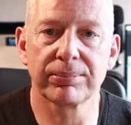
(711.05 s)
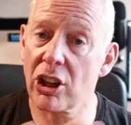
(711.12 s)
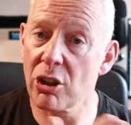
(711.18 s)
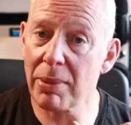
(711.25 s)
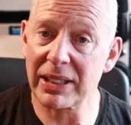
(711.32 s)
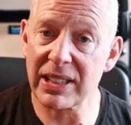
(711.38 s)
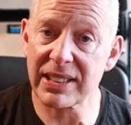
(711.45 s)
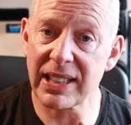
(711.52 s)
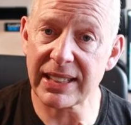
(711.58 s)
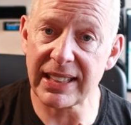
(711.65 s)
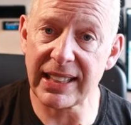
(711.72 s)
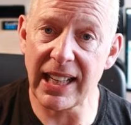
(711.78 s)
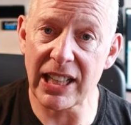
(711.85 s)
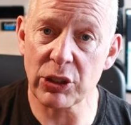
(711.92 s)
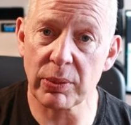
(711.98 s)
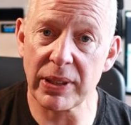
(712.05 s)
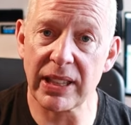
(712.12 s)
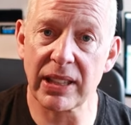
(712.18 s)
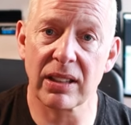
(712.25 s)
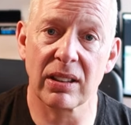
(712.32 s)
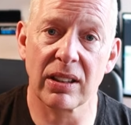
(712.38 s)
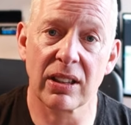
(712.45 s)
going back to Saturday last
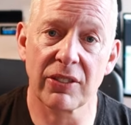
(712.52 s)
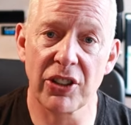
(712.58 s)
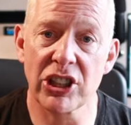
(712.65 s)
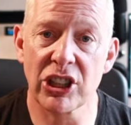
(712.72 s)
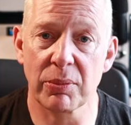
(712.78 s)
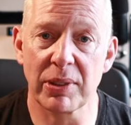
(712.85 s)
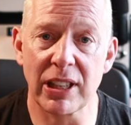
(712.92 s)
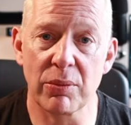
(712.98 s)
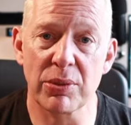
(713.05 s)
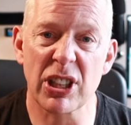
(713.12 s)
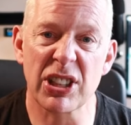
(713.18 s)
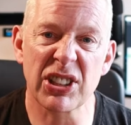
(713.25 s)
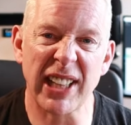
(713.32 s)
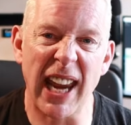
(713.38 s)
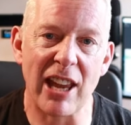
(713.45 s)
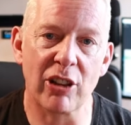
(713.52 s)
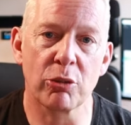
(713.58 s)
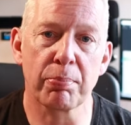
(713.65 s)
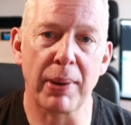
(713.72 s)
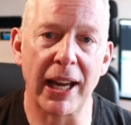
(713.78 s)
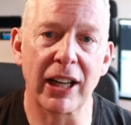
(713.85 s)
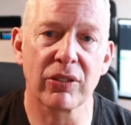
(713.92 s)
week, the first thing we did was a
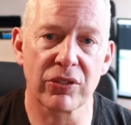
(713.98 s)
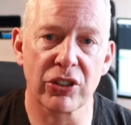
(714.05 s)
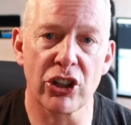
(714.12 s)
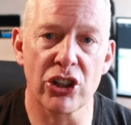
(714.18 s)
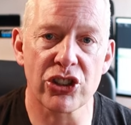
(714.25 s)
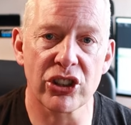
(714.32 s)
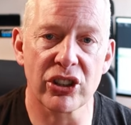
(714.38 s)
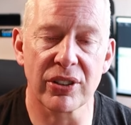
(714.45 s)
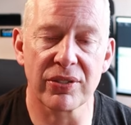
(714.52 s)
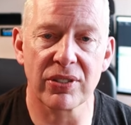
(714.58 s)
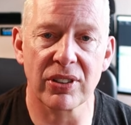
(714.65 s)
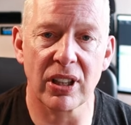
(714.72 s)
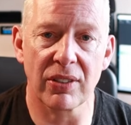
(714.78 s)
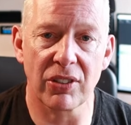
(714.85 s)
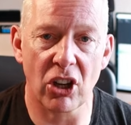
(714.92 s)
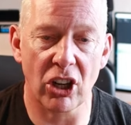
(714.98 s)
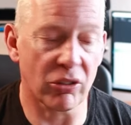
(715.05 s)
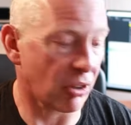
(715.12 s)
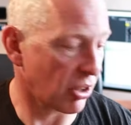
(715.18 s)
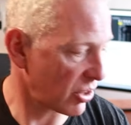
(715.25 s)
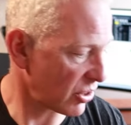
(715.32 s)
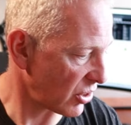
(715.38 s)
scaled back version of, of High Rock.